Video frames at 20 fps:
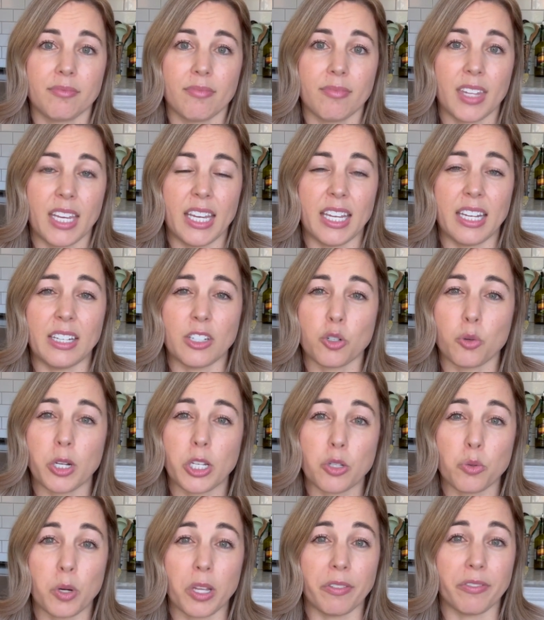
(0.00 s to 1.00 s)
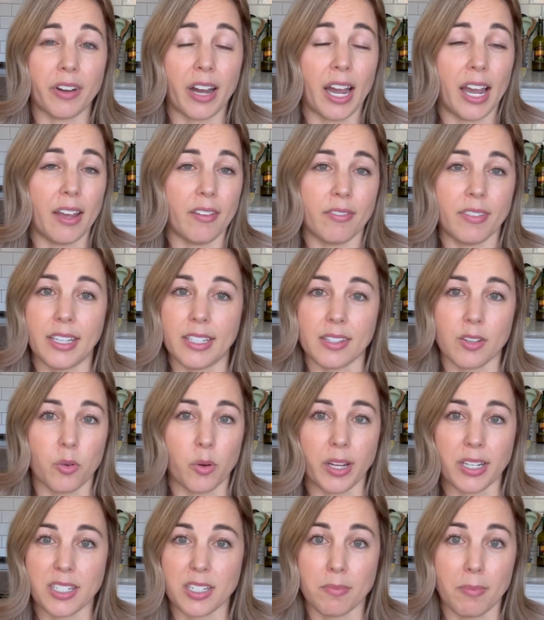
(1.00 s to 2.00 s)
in 2025 is
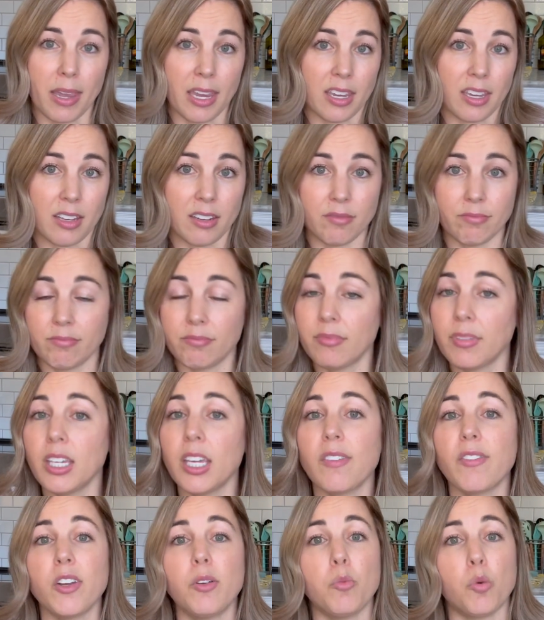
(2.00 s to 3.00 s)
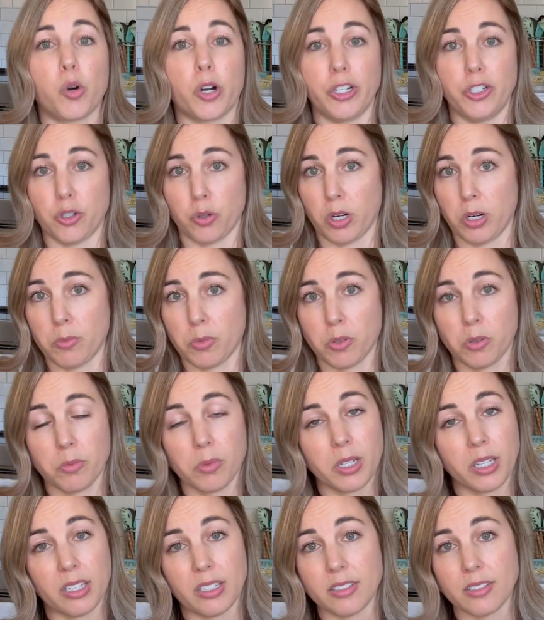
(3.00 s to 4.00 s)
going to make it even more enjoyable,
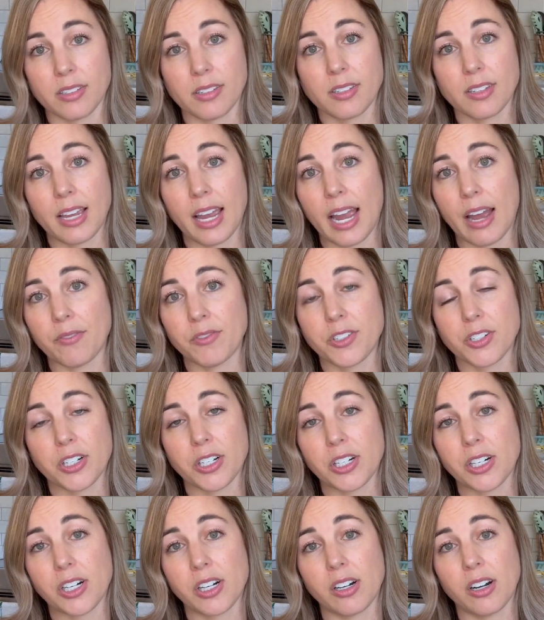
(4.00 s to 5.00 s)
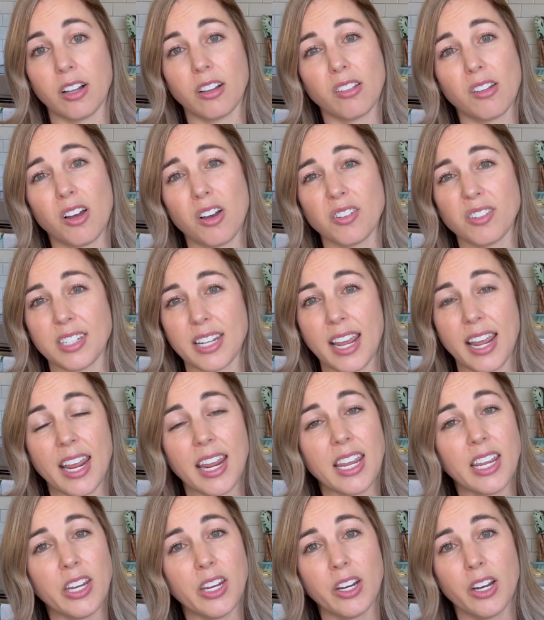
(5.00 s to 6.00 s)
because after a long
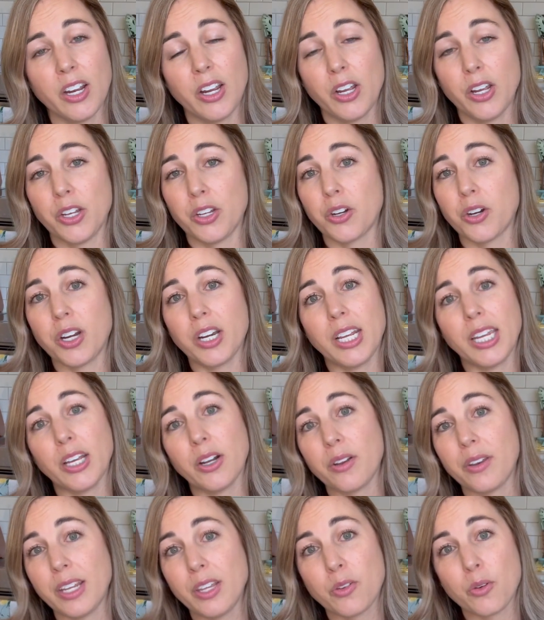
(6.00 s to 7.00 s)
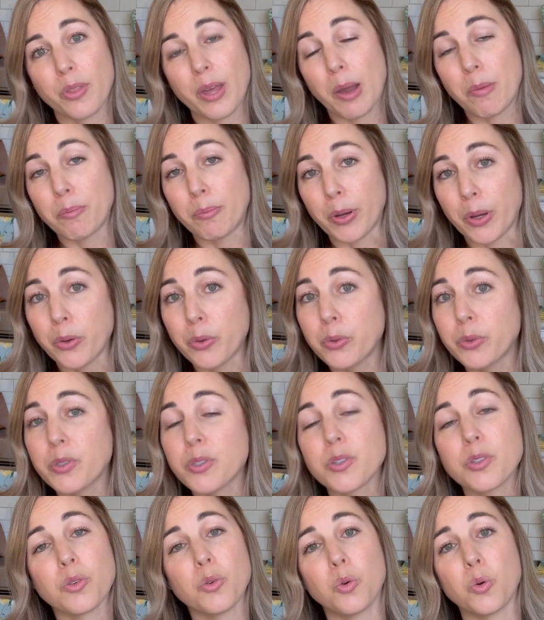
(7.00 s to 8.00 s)
day, you're going to get on either that
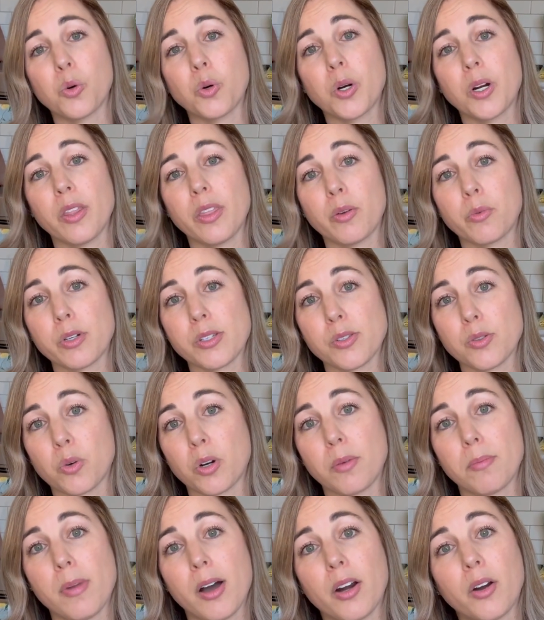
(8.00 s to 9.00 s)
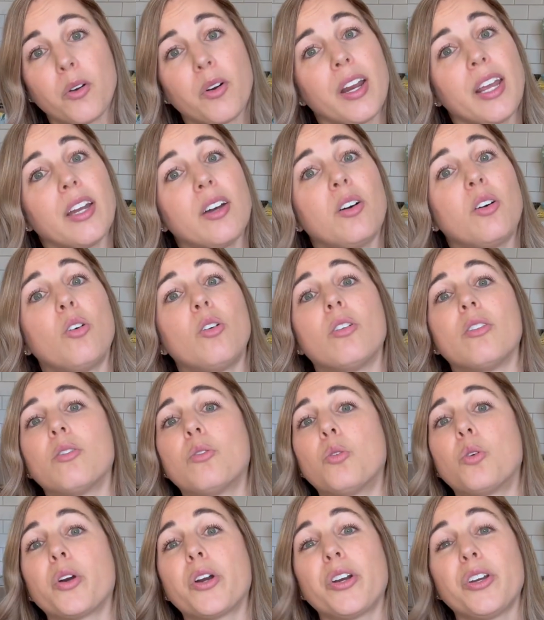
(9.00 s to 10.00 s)
boat or the resort monorail,
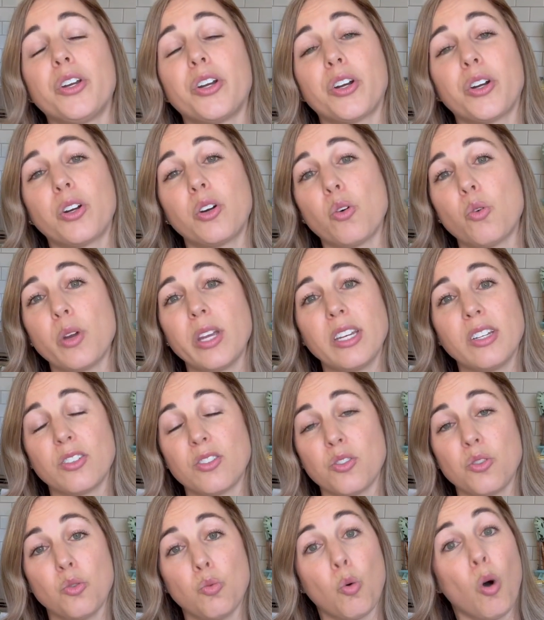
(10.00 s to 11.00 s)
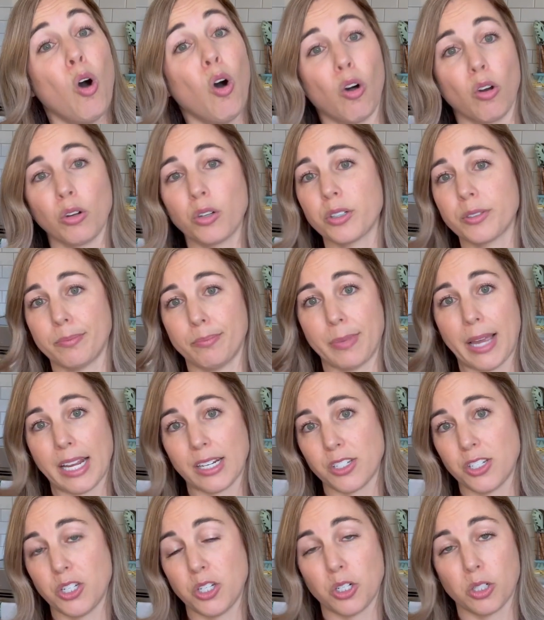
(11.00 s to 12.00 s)
or you're going to walk
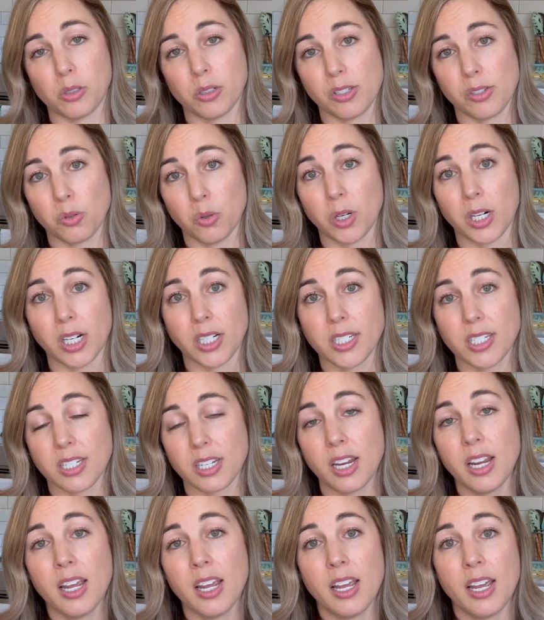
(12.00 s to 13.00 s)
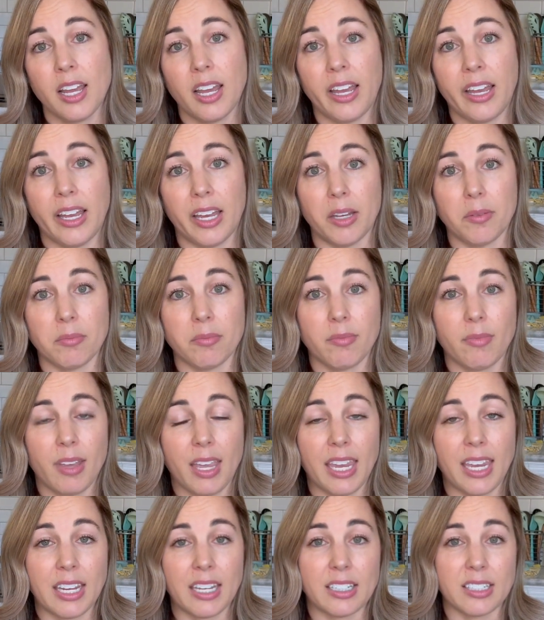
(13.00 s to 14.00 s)
back to your resort. And
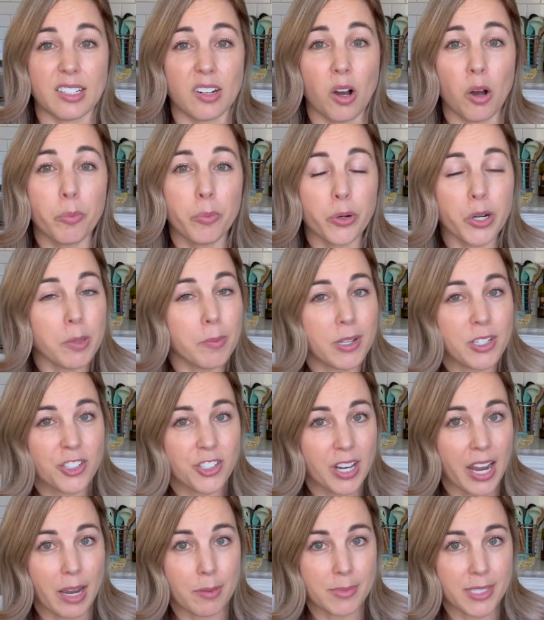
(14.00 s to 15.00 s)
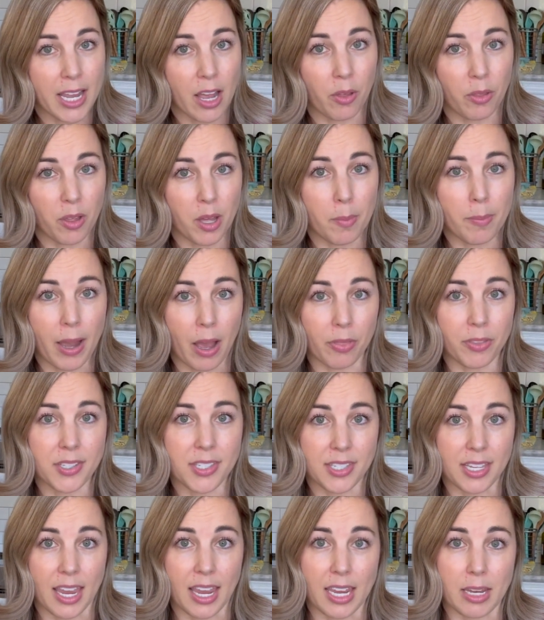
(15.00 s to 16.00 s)
it all pretty much times out about the
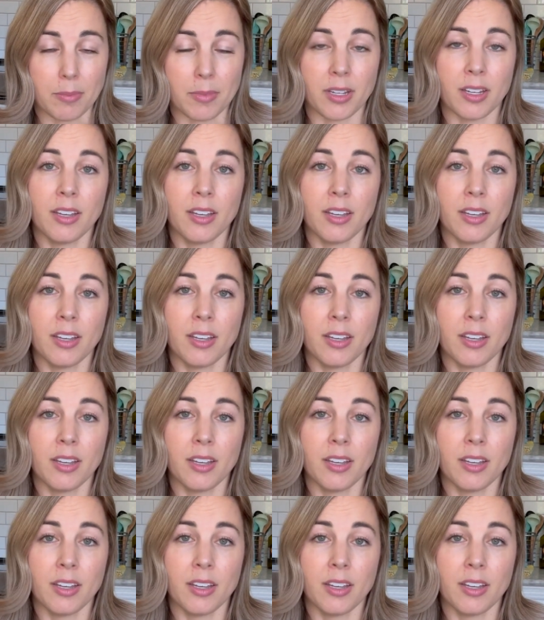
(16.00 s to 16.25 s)
same.